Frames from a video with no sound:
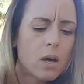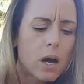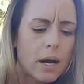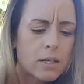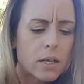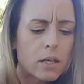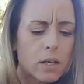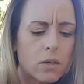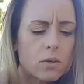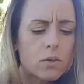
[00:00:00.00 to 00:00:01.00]
I did
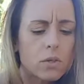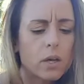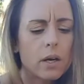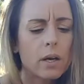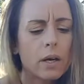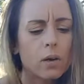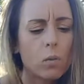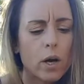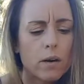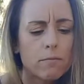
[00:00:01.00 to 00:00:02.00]
use in
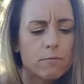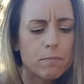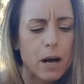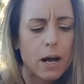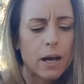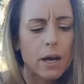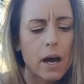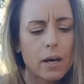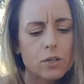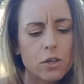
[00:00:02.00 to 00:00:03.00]
one of my
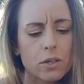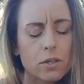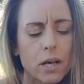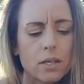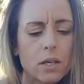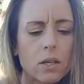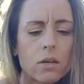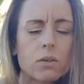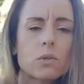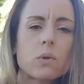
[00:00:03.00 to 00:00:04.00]
hutches, I did
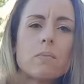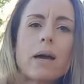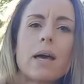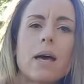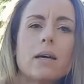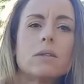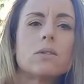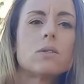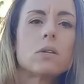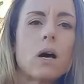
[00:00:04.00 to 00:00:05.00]
use with my hens